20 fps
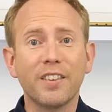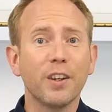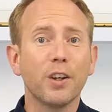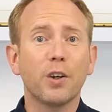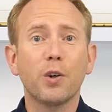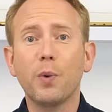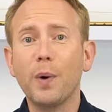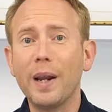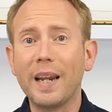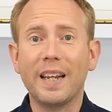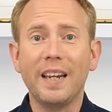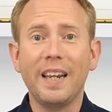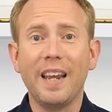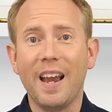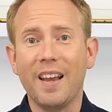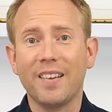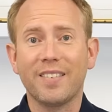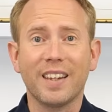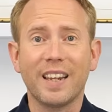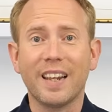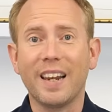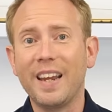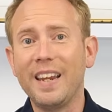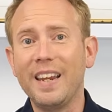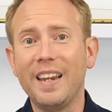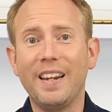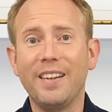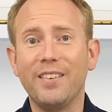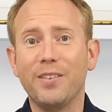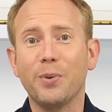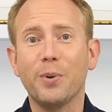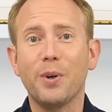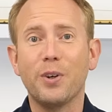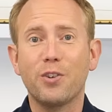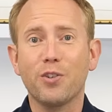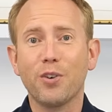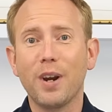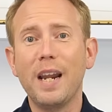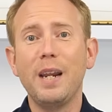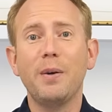can quickly escalate into a
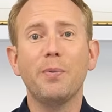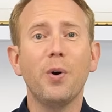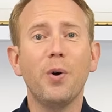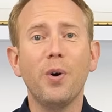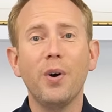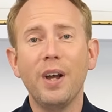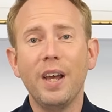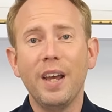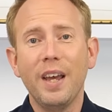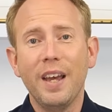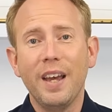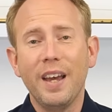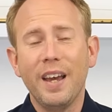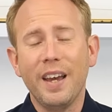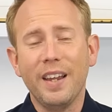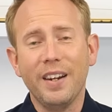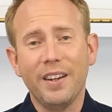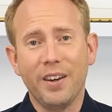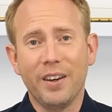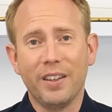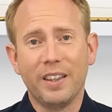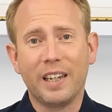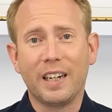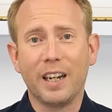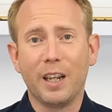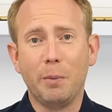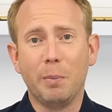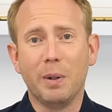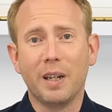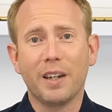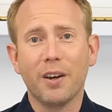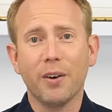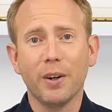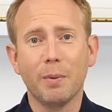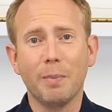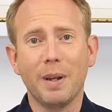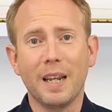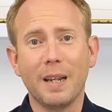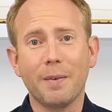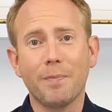trade war and hurt the global
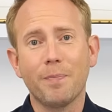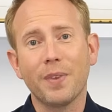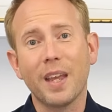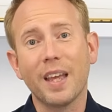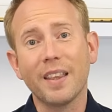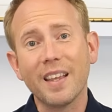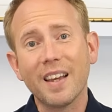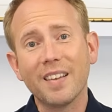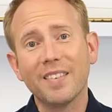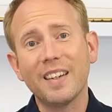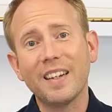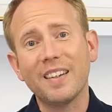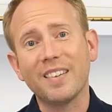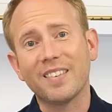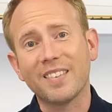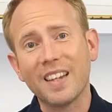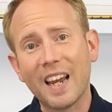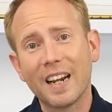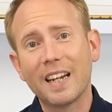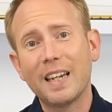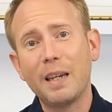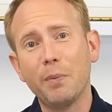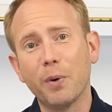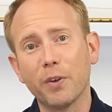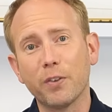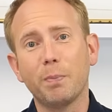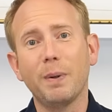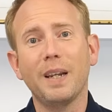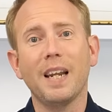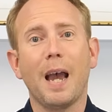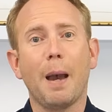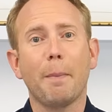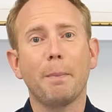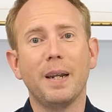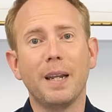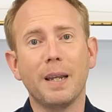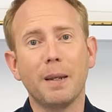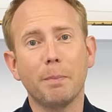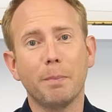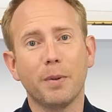economy. And that's exactly what's been
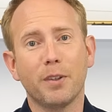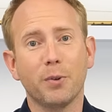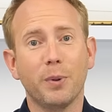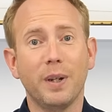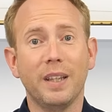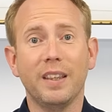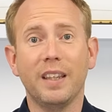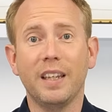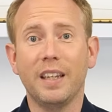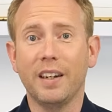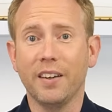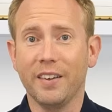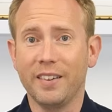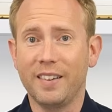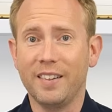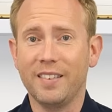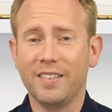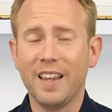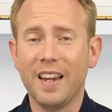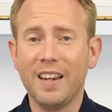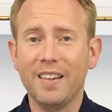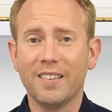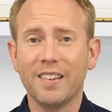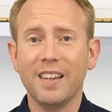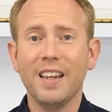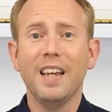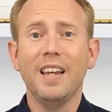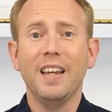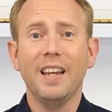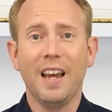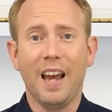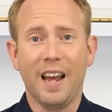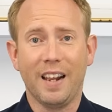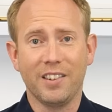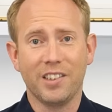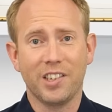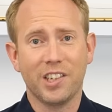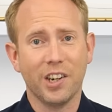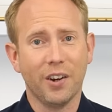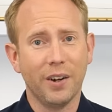happening between the United States
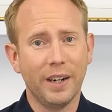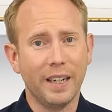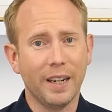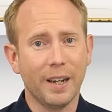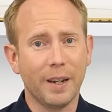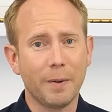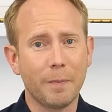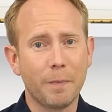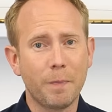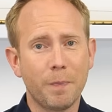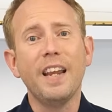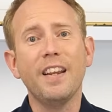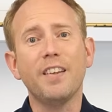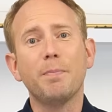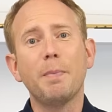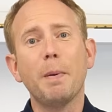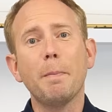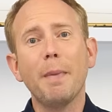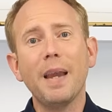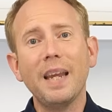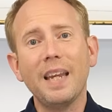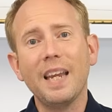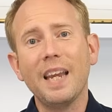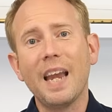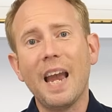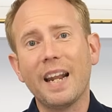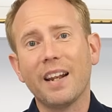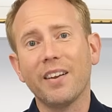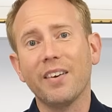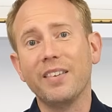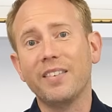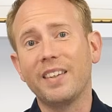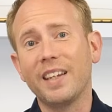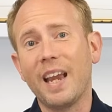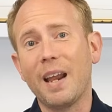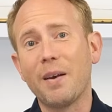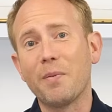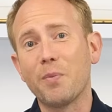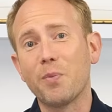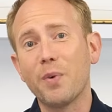and China. It's been making headlines
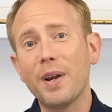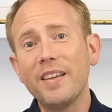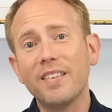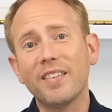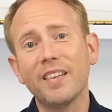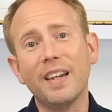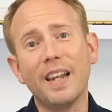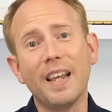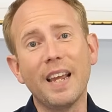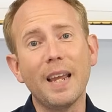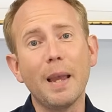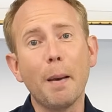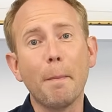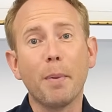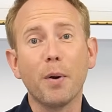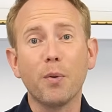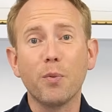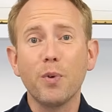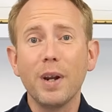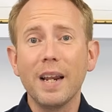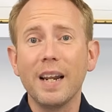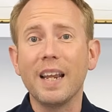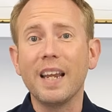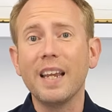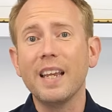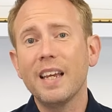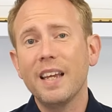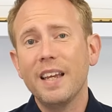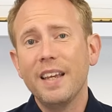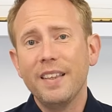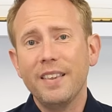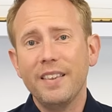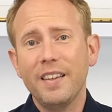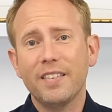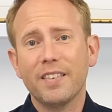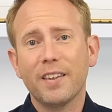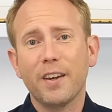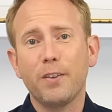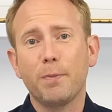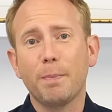again recently, but really,
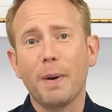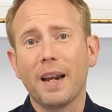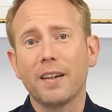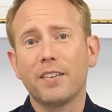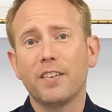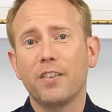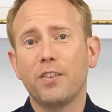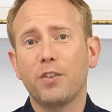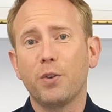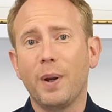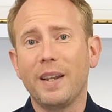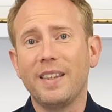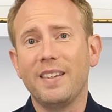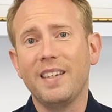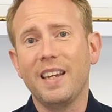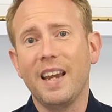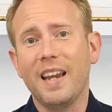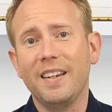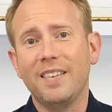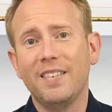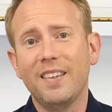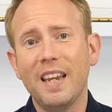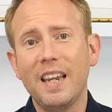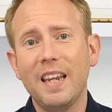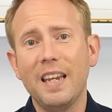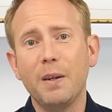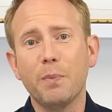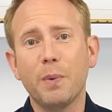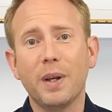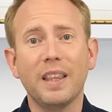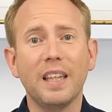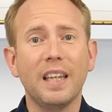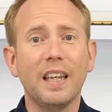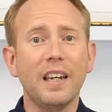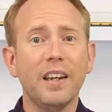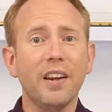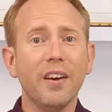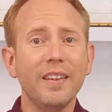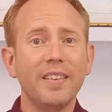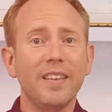this goes back to 2018 when the
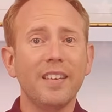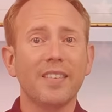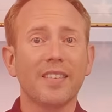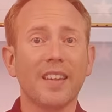United